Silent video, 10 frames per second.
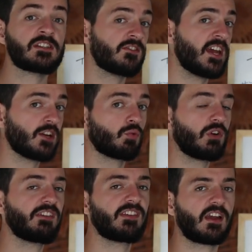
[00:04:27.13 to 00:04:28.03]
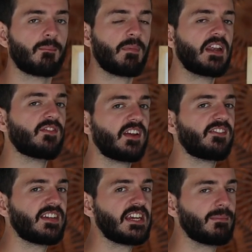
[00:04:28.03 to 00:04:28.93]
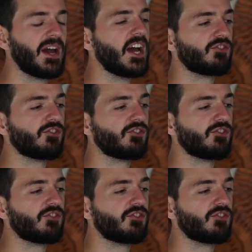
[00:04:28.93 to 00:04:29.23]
to take a risk that can benefit his team,